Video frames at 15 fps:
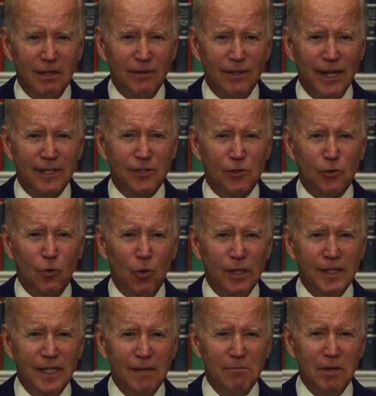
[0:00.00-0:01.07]
That's
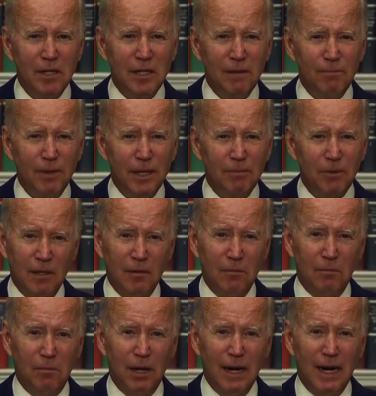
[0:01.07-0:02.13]
20 million people.
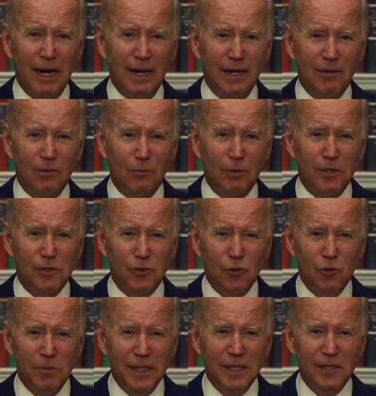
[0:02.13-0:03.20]
By
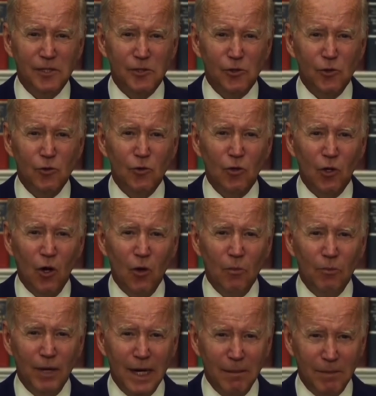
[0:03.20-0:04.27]
resuming student loan
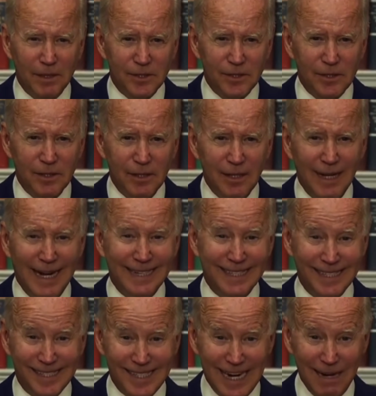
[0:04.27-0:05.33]
payments at the
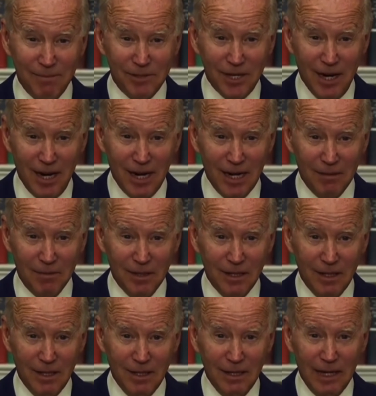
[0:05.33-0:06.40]
same time
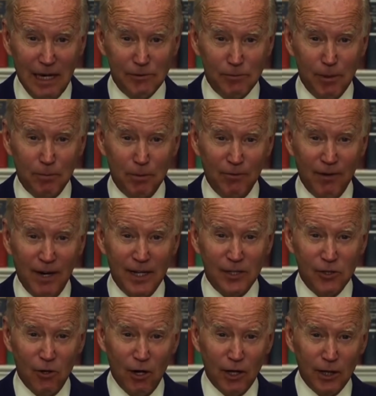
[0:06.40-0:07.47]
as we provide
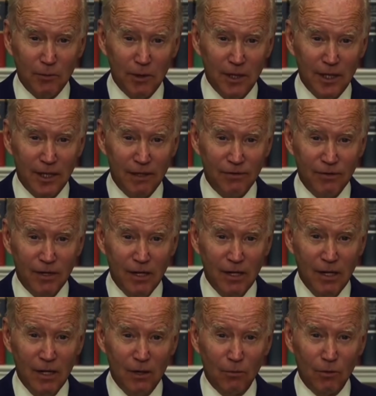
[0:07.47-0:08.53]
targeted relief,
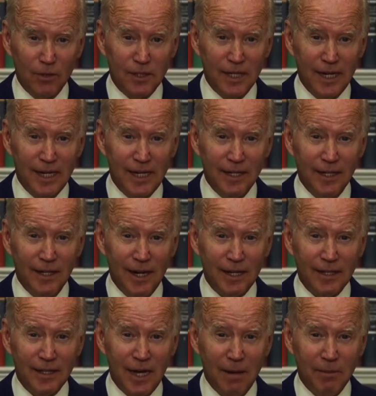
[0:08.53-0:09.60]
we're taking an
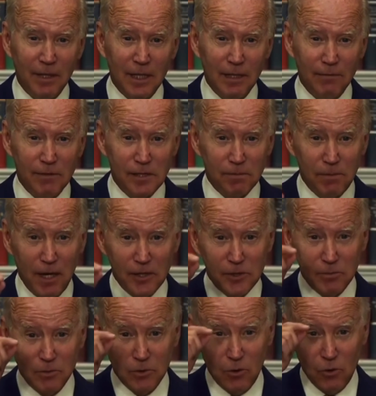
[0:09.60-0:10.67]
economically
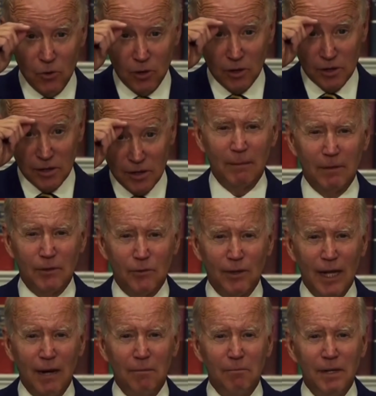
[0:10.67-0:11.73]
responsible course
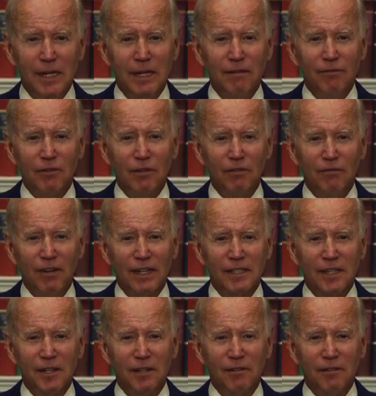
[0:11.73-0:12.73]
without meaningful effect on